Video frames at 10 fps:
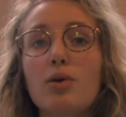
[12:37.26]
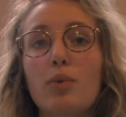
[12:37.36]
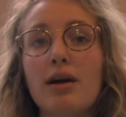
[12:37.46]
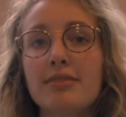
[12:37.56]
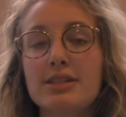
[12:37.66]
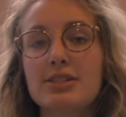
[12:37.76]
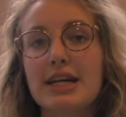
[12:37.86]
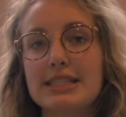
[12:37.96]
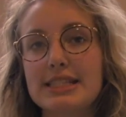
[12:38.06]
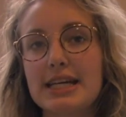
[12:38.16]
While Rachel
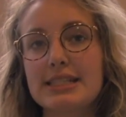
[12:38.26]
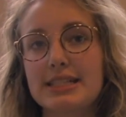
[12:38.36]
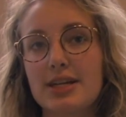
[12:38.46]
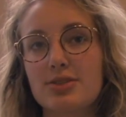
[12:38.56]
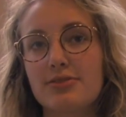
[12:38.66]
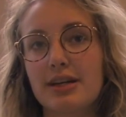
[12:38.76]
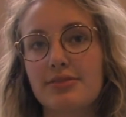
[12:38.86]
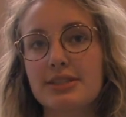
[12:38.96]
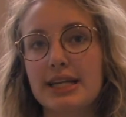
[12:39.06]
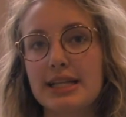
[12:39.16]
has a set schedule for
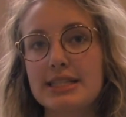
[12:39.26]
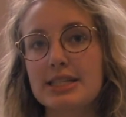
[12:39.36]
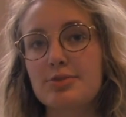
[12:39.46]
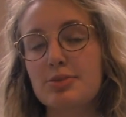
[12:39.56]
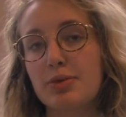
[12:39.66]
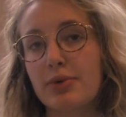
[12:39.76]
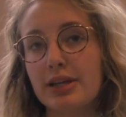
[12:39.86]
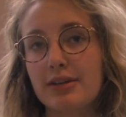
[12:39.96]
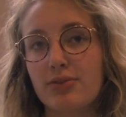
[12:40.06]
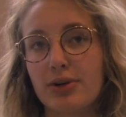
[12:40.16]
every day that seems to be
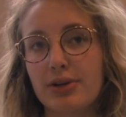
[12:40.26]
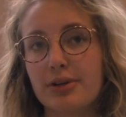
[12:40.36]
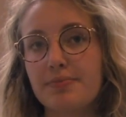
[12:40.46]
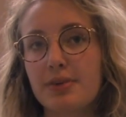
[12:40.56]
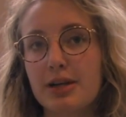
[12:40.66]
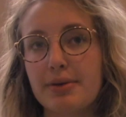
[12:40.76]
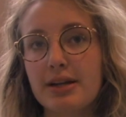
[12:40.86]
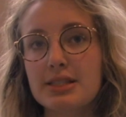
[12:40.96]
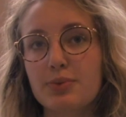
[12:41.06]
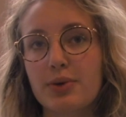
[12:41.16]
working for her, her
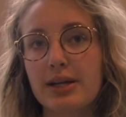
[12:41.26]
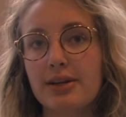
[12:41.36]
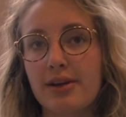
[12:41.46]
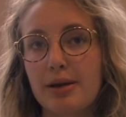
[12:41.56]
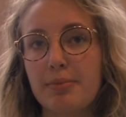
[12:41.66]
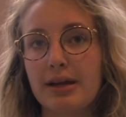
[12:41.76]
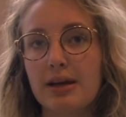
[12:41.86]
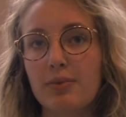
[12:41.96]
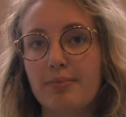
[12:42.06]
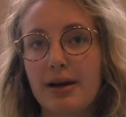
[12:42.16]
parents worry quite a bit
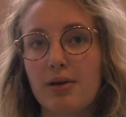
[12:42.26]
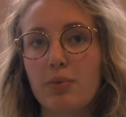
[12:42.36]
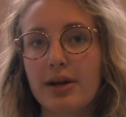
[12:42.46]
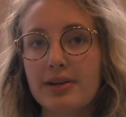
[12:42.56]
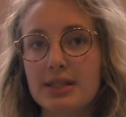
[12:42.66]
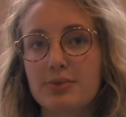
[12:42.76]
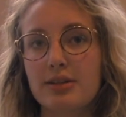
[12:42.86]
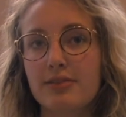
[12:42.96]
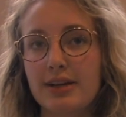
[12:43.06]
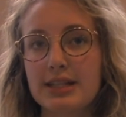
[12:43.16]
about where this
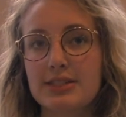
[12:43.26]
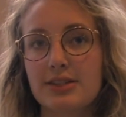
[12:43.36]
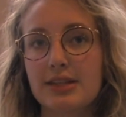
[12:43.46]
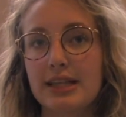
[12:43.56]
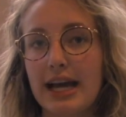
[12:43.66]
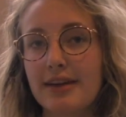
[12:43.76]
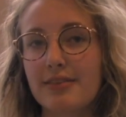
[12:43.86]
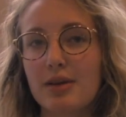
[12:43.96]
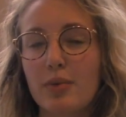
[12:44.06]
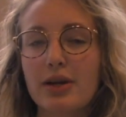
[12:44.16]
will advance her in life
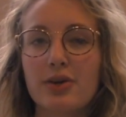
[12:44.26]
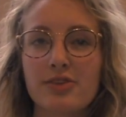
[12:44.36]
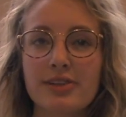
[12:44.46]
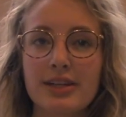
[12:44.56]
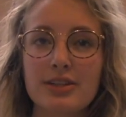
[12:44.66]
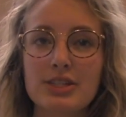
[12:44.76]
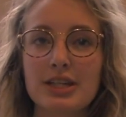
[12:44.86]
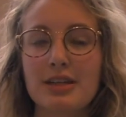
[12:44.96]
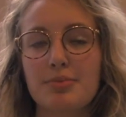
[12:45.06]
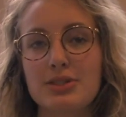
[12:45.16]
and what career she
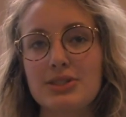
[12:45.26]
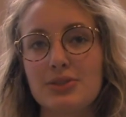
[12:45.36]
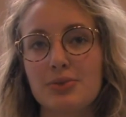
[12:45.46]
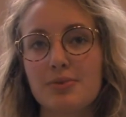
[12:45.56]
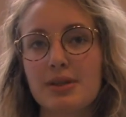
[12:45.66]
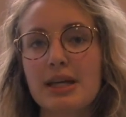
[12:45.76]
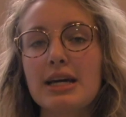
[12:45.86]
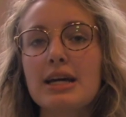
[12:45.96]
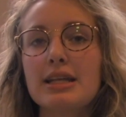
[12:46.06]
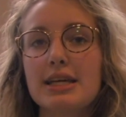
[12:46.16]
can pursue.
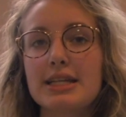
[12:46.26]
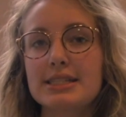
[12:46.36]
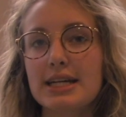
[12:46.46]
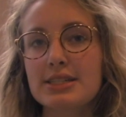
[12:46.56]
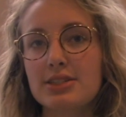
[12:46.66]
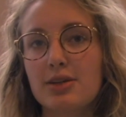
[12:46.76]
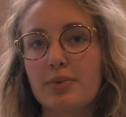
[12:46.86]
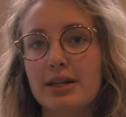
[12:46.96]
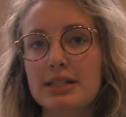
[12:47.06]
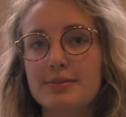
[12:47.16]
They discuss
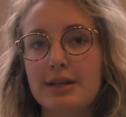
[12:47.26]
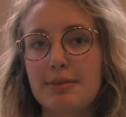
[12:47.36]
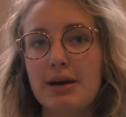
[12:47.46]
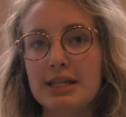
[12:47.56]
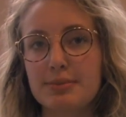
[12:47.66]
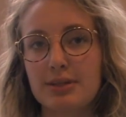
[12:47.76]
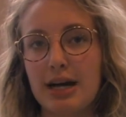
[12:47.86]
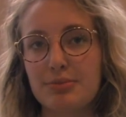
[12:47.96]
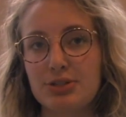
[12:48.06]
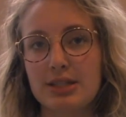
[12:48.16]
Goodwill as being a possible
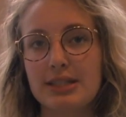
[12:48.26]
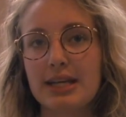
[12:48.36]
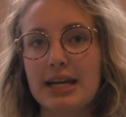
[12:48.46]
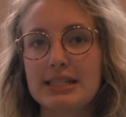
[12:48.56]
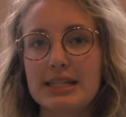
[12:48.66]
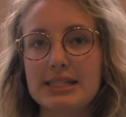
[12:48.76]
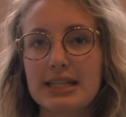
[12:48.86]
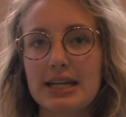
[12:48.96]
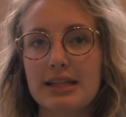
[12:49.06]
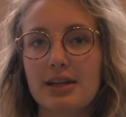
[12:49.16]
option, as they
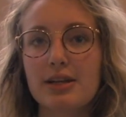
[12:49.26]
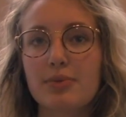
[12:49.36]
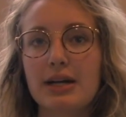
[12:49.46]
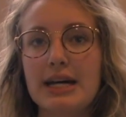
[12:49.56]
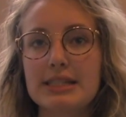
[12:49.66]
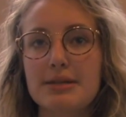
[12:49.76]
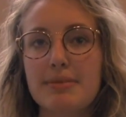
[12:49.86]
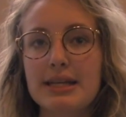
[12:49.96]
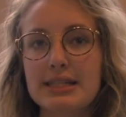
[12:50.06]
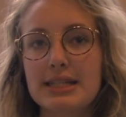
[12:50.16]
say that Goodwill has an
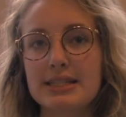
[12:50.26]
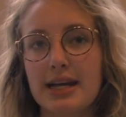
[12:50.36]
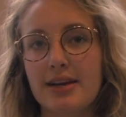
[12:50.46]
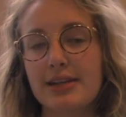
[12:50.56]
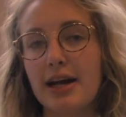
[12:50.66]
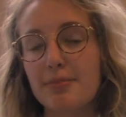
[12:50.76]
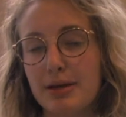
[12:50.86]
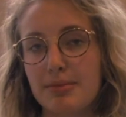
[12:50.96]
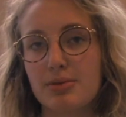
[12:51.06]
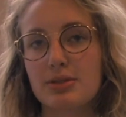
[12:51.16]
amazing desire to help
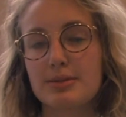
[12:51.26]
people with